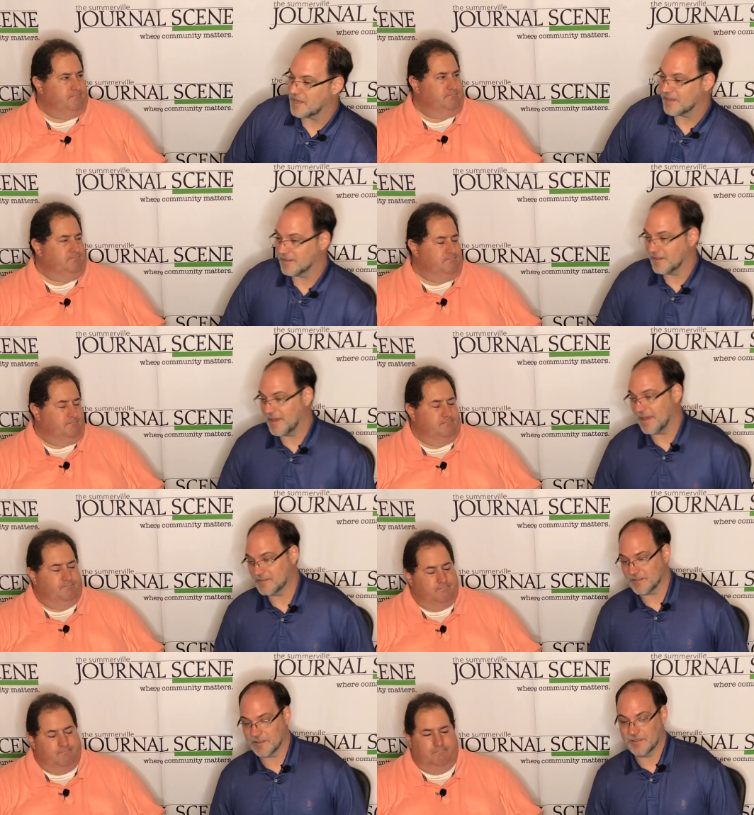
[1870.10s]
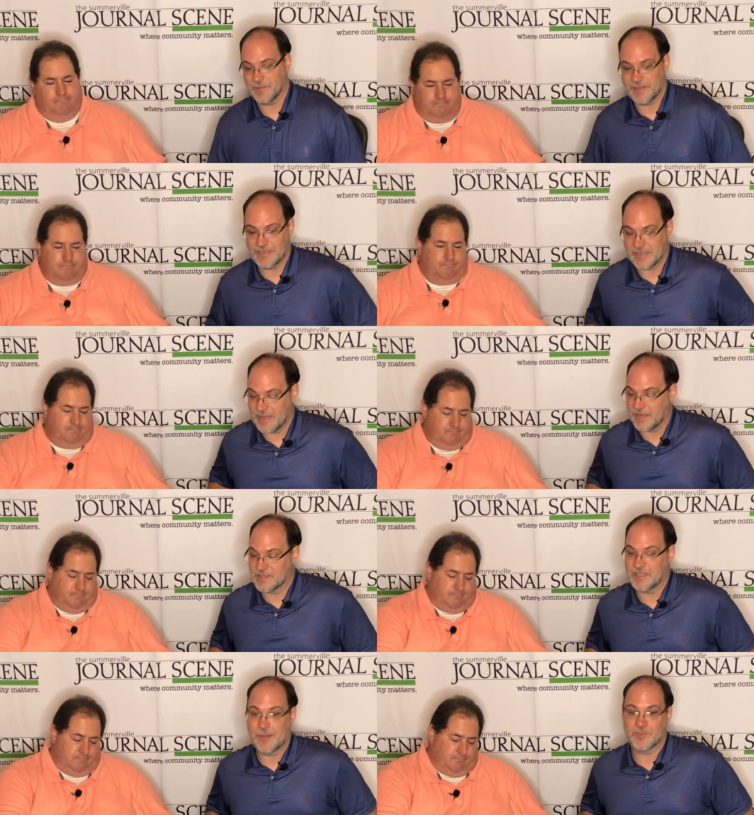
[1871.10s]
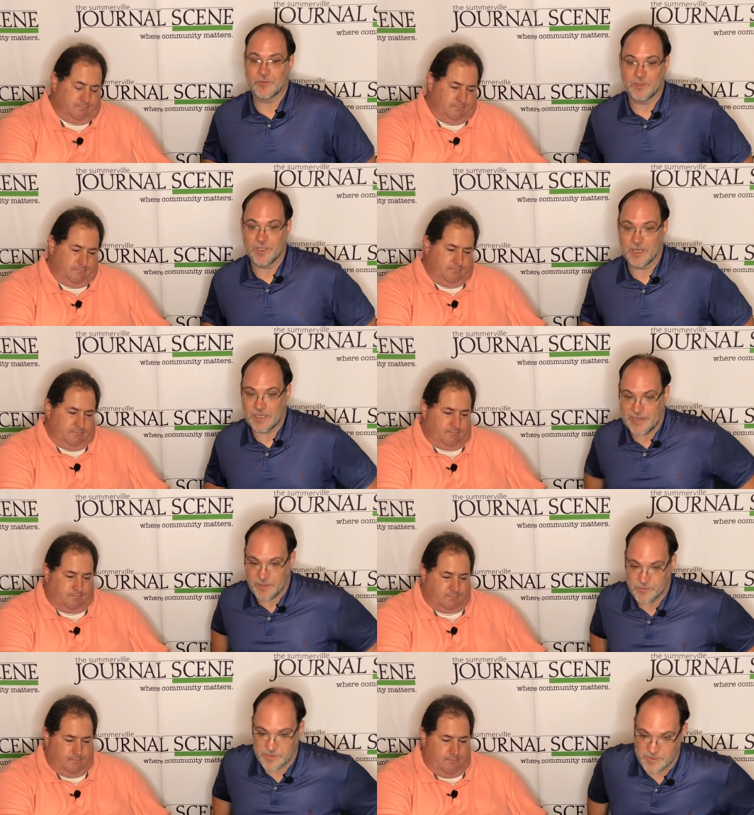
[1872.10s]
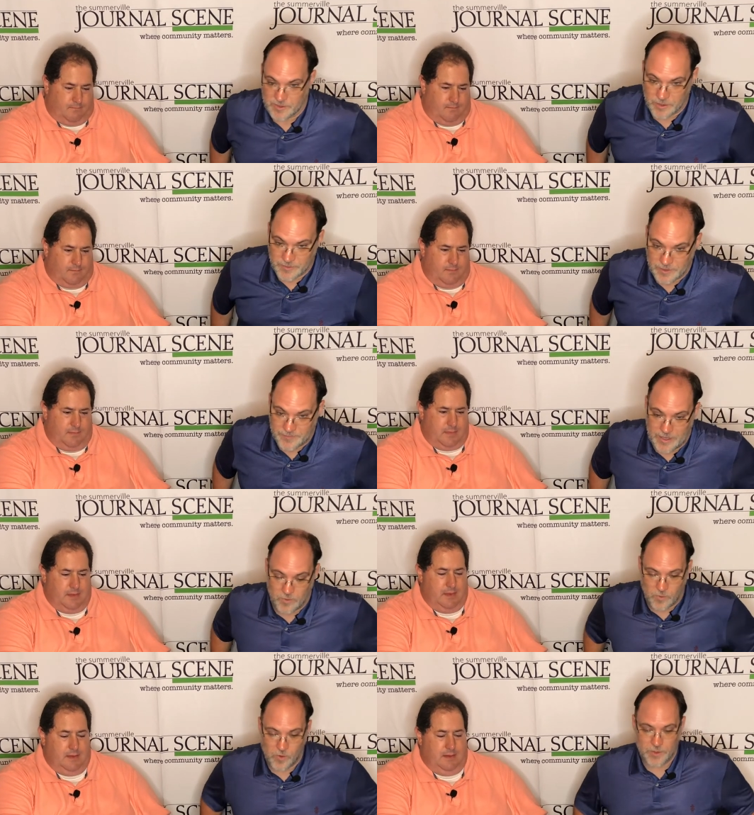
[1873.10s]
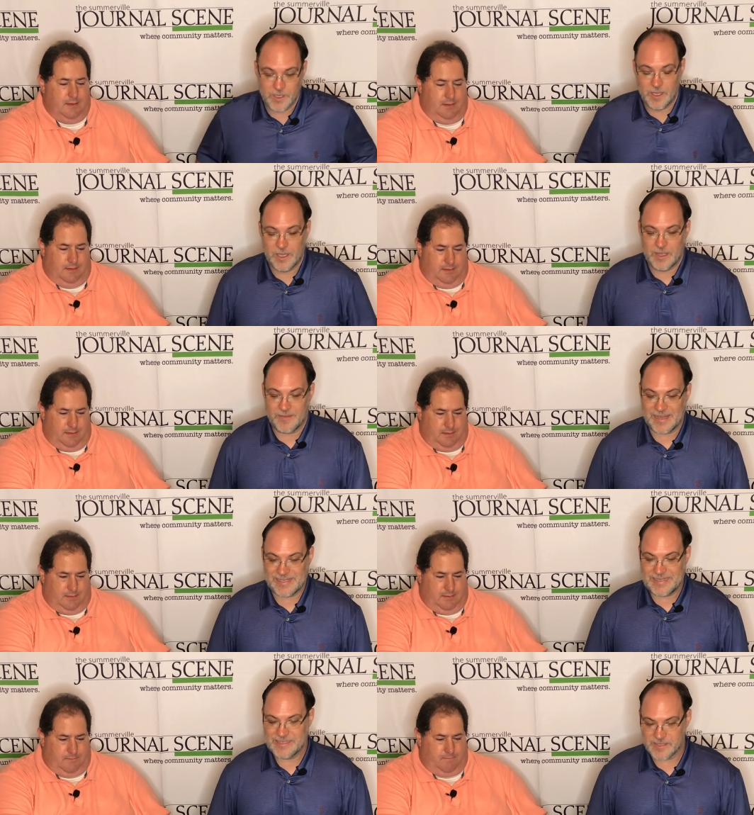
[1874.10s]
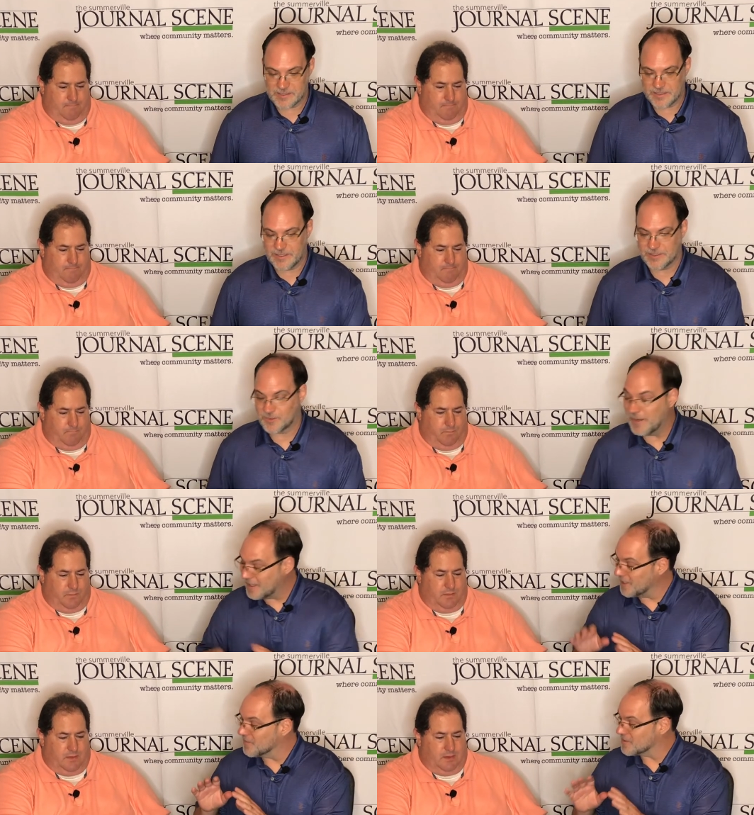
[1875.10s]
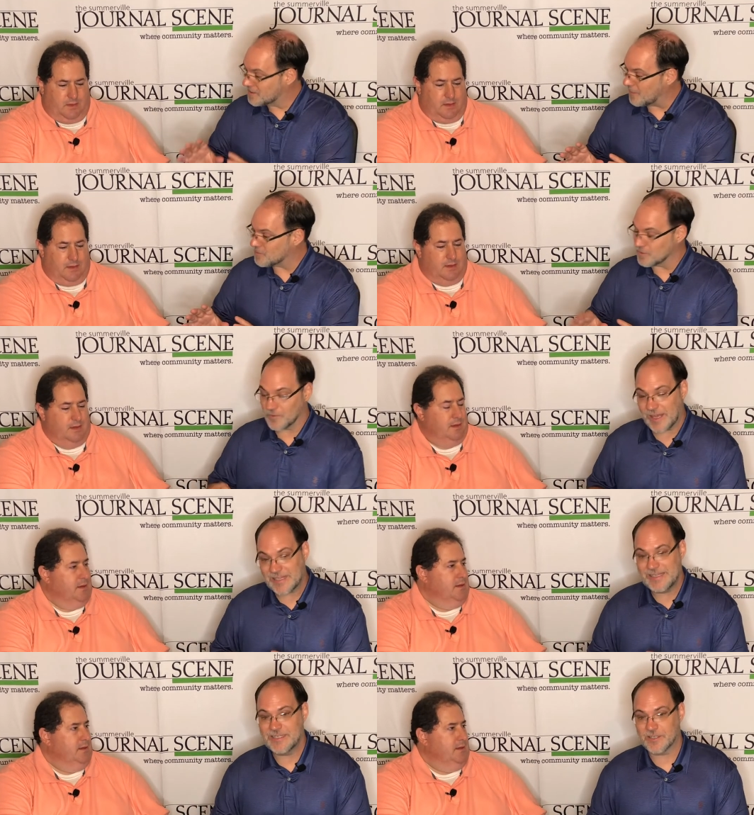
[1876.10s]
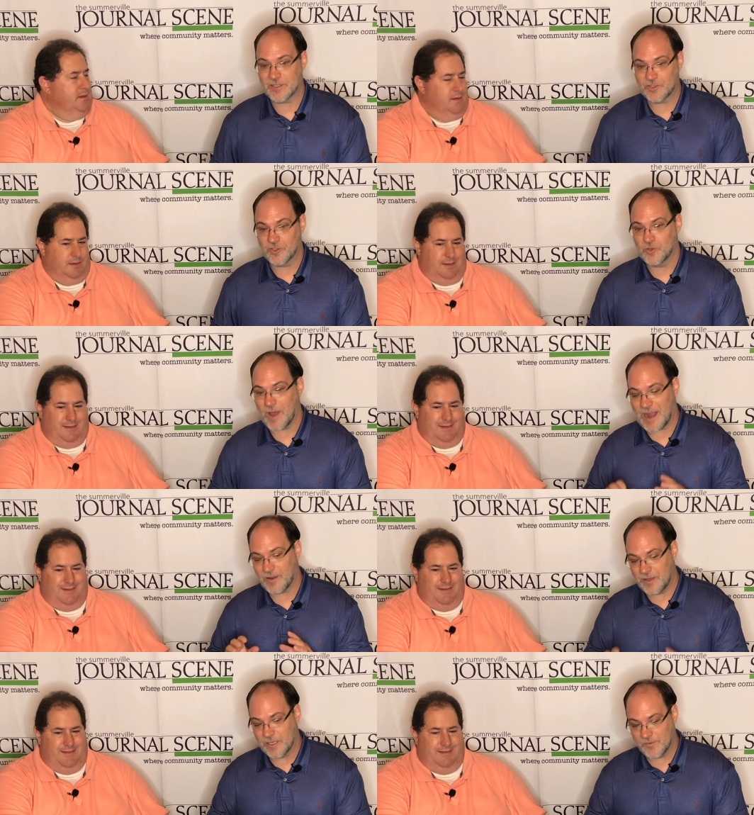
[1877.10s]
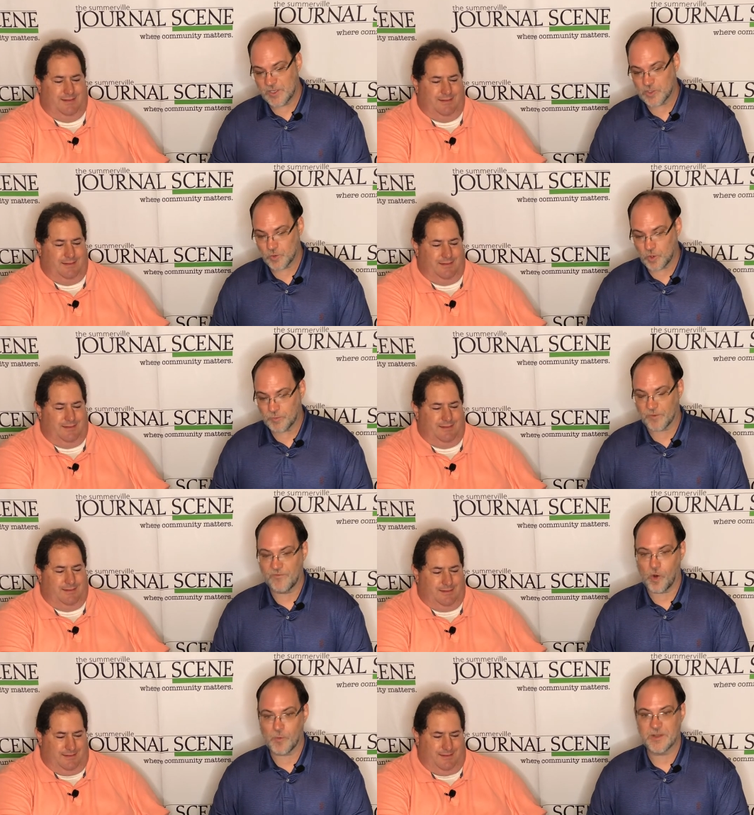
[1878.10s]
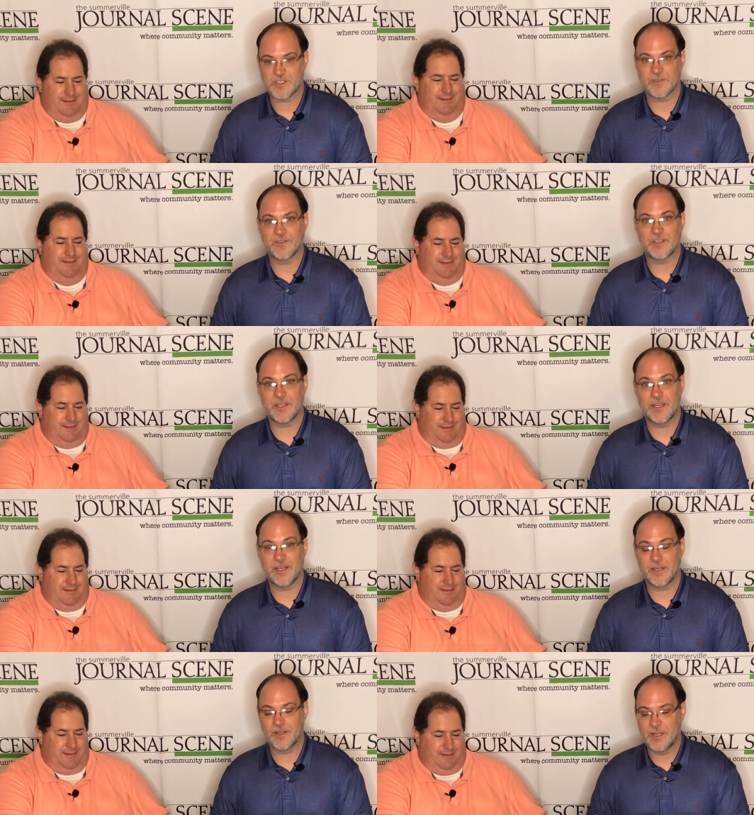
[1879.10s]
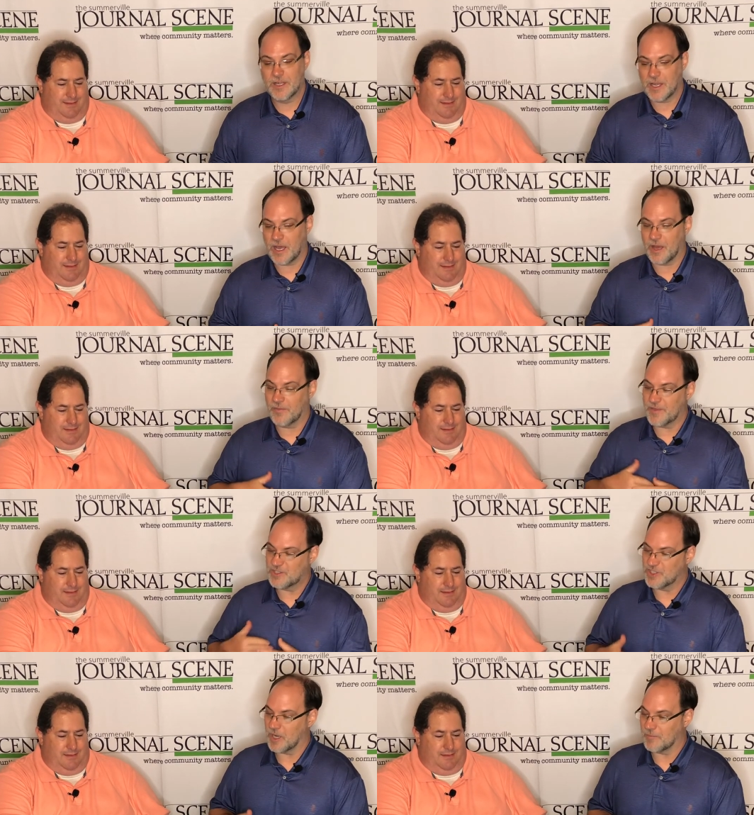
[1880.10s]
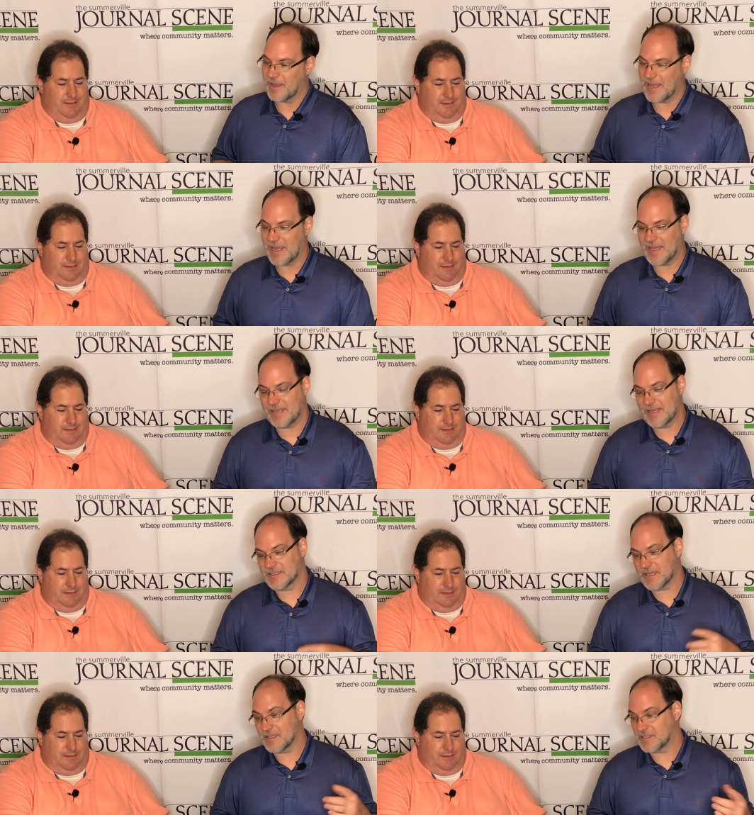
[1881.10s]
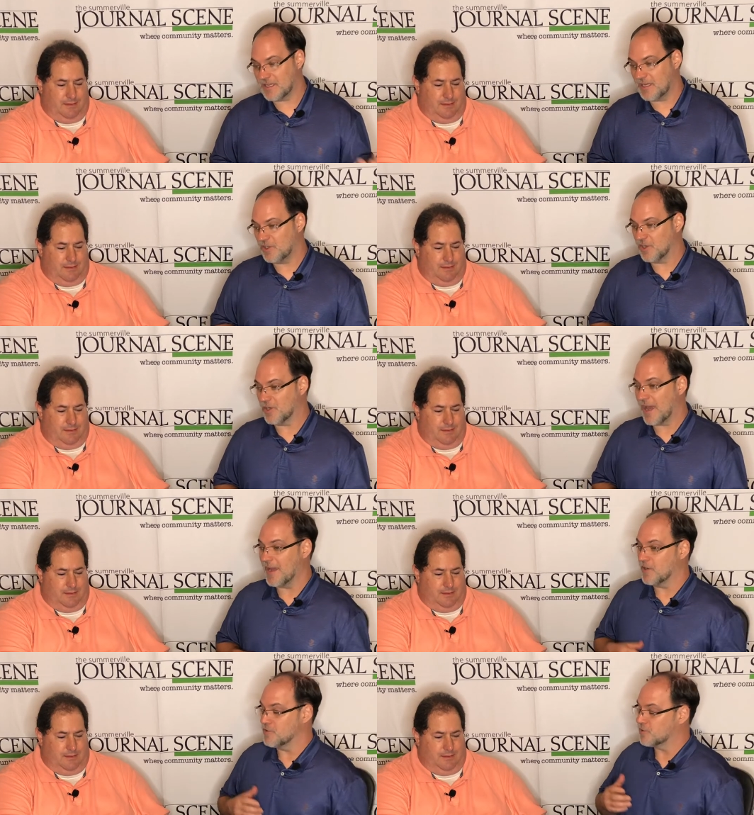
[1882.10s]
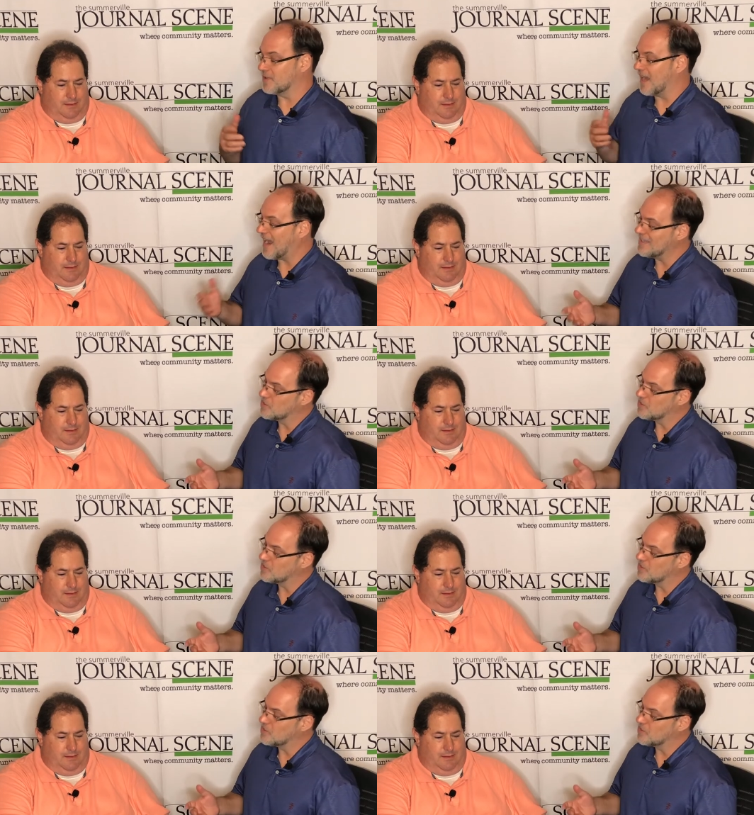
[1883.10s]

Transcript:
Speaker 1: like an excellent, I mean, an exceptional young lady who's deserving of that award. That leads us in, speaking of exceptional, that leads us to our individual performance of the year. Uh, this young man is a senior at Goose Creek High